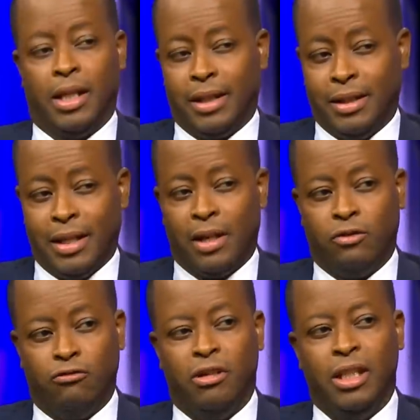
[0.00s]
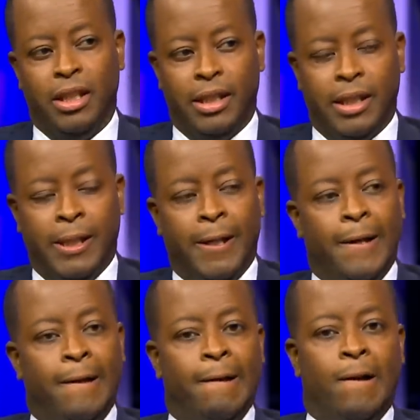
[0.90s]
And I think that's really
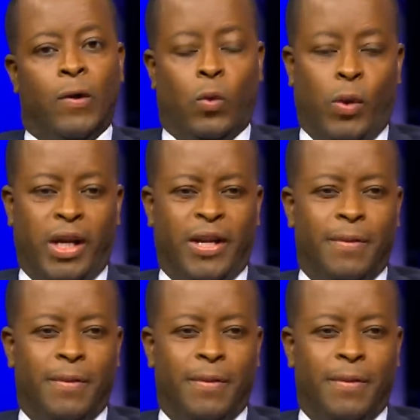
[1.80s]
where